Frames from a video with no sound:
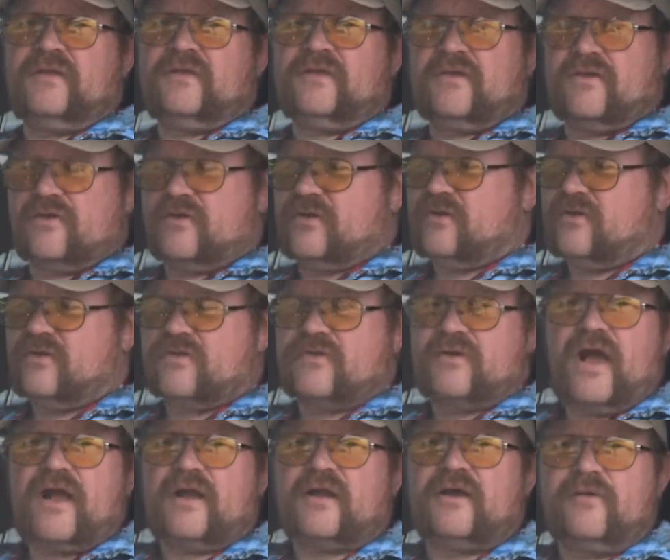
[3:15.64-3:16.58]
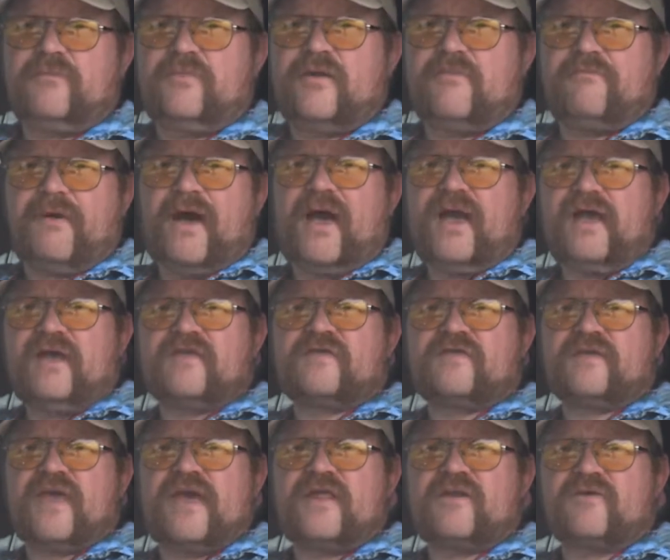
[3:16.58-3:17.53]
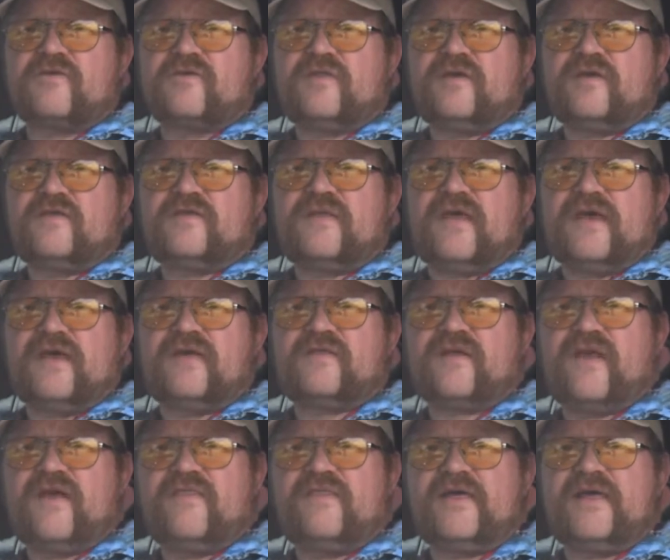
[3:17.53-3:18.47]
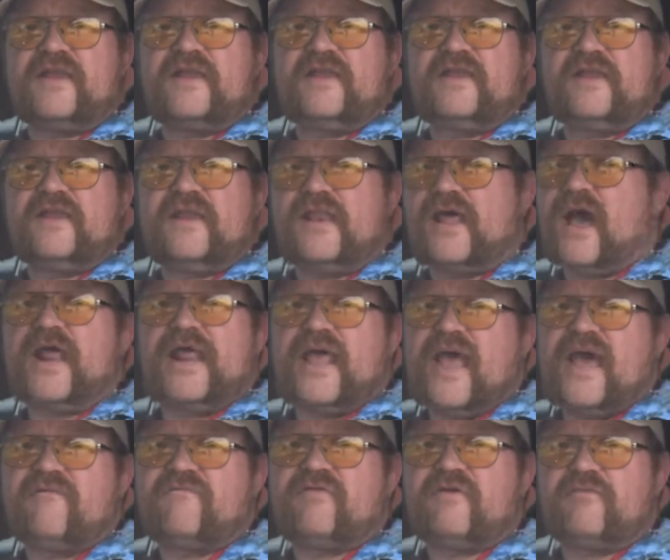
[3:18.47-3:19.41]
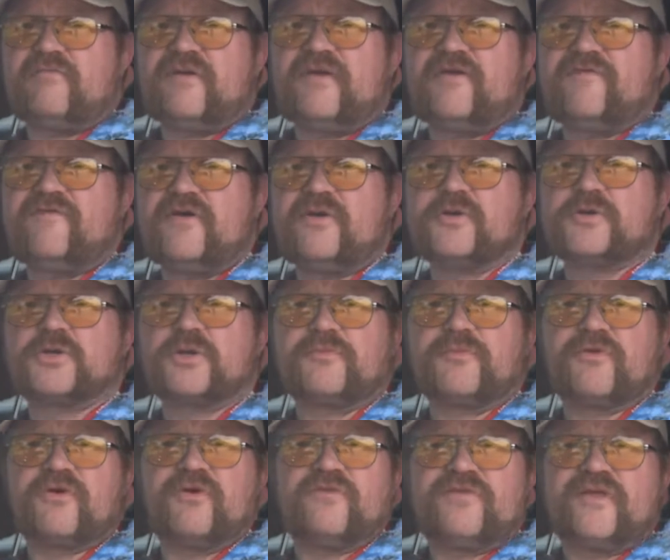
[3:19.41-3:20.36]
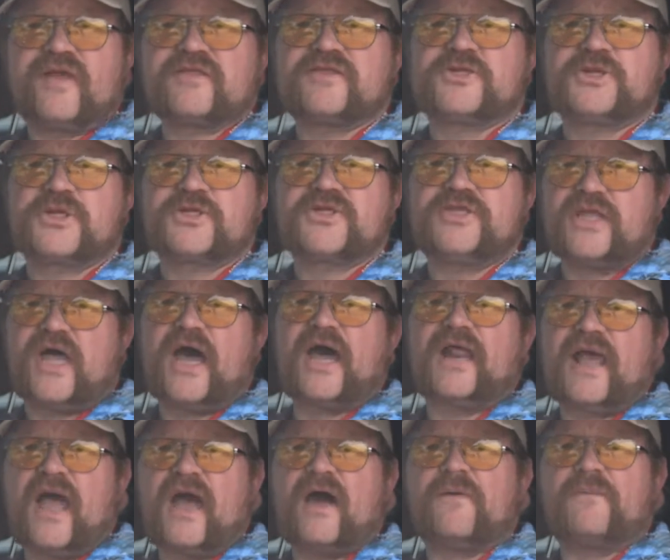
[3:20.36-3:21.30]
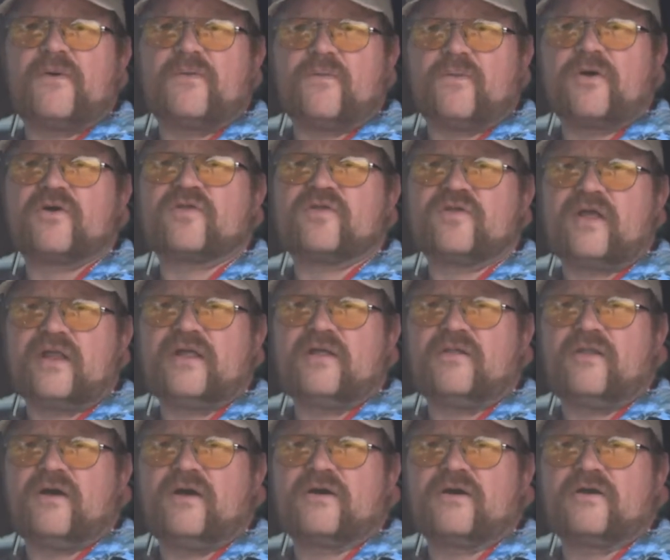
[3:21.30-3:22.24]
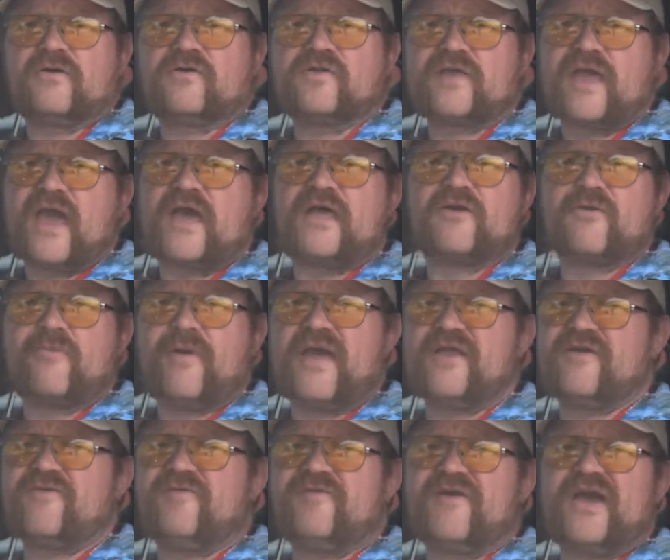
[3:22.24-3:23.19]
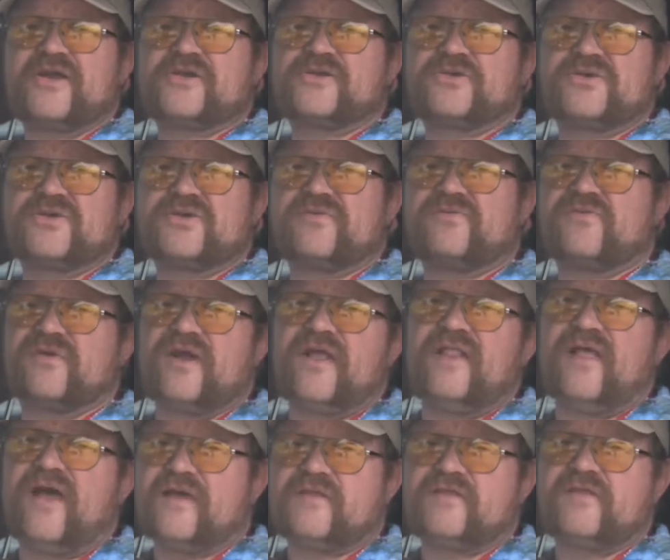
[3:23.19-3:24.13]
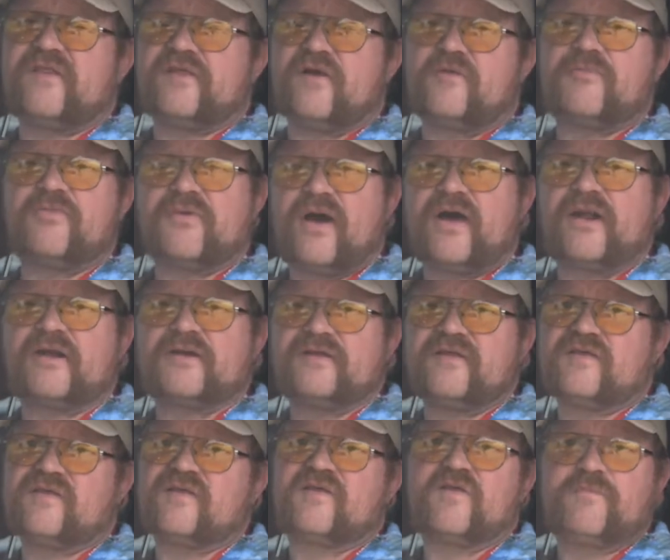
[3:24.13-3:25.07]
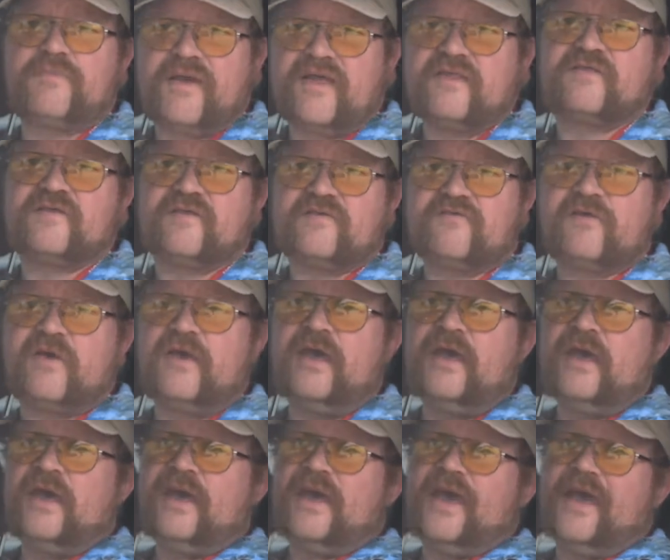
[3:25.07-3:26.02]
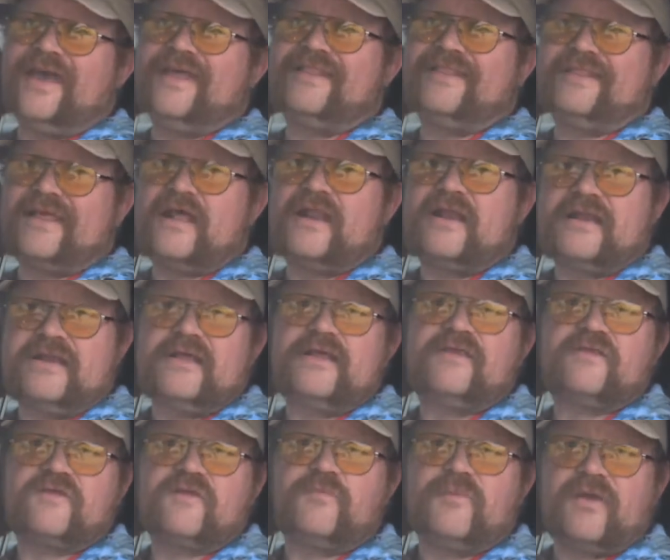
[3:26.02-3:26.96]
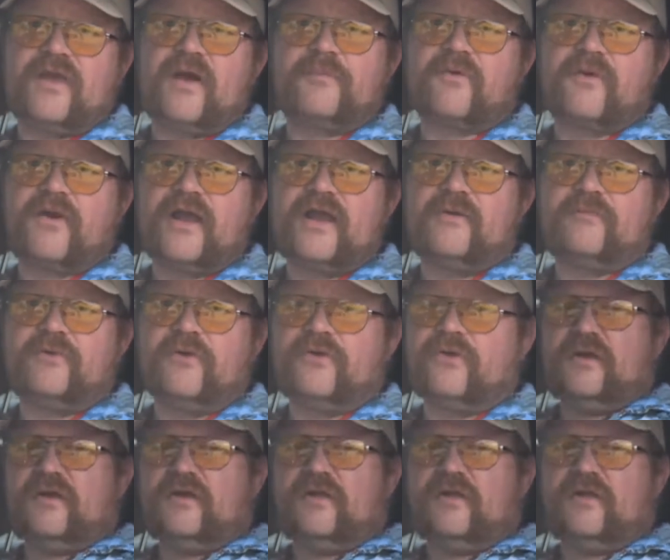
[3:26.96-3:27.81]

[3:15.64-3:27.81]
You're not going to be buying scanners these days and then not have them be future-proof. That's just not how it works any longer. Scanner manufacturers have realized that their product is expensive and that it needs to be upgradable.